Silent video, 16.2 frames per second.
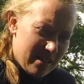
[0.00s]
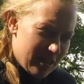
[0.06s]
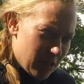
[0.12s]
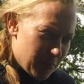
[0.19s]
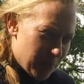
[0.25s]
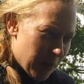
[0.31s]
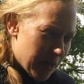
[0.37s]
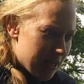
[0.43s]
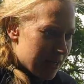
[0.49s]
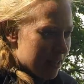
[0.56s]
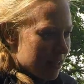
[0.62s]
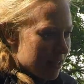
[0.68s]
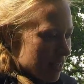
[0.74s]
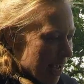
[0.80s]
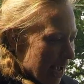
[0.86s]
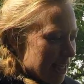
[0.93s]
this bike
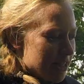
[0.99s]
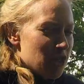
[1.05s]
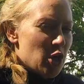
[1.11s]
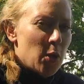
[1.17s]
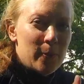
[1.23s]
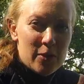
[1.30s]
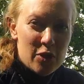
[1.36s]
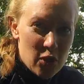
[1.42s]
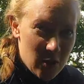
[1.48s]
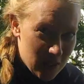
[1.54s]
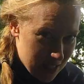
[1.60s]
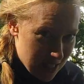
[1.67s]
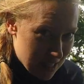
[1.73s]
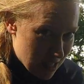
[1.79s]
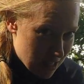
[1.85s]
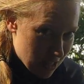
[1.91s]
has the
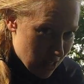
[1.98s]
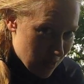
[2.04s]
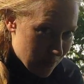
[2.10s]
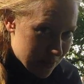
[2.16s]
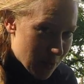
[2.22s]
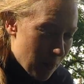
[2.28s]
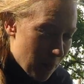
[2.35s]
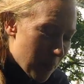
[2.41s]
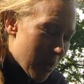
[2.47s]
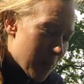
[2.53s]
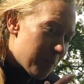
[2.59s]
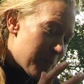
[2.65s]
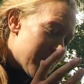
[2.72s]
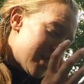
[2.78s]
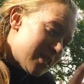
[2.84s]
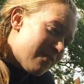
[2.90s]
opportunity to do, with a
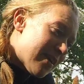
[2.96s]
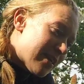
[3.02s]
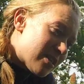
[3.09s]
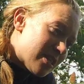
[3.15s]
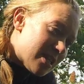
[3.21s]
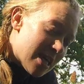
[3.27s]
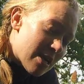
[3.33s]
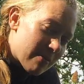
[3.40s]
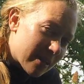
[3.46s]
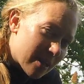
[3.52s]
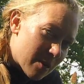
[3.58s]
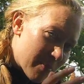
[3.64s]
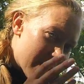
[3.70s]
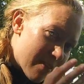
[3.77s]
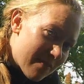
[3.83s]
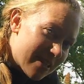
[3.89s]
bit of engineering and a
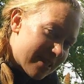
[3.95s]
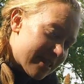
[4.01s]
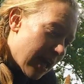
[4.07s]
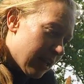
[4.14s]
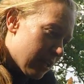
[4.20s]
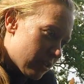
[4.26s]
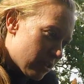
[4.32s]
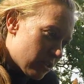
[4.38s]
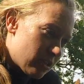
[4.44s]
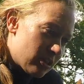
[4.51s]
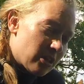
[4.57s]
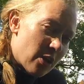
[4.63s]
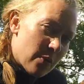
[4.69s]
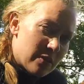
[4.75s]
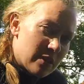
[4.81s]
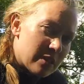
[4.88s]
bit of intelligence to
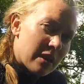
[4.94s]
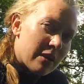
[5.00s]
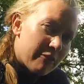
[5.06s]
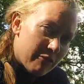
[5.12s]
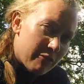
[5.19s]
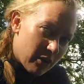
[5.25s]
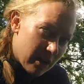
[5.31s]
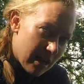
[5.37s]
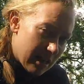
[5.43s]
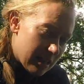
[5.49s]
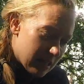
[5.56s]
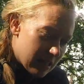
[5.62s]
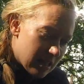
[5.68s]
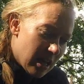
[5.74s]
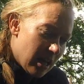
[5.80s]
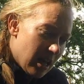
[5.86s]
go into that front end,
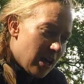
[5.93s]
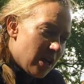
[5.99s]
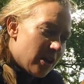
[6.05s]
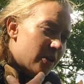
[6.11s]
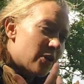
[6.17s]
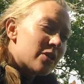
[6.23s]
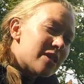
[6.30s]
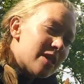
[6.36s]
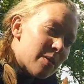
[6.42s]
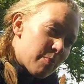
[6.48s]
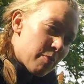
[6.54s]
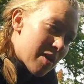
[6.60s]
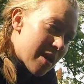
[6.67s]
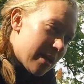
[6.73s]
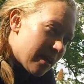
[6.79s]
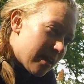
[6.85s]
could it
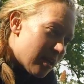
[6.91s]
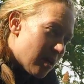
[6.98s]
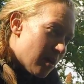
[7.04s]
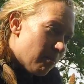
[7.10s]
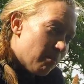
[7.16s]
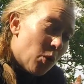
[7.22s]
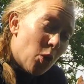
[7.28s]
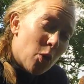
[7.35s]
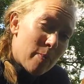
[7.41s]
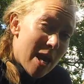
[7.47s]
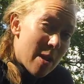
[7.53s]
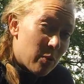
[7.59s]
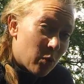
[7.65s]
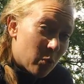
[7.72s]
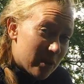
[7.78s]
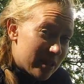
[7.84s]
bring more
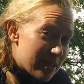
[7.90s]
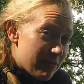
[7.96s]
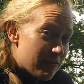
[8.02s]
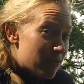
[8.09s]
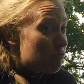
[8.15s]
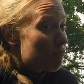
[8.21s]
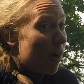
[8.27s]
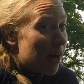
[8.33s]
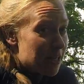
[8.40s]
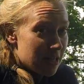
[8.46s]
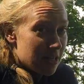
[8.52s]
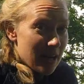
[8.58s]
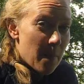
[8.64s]
people with different riding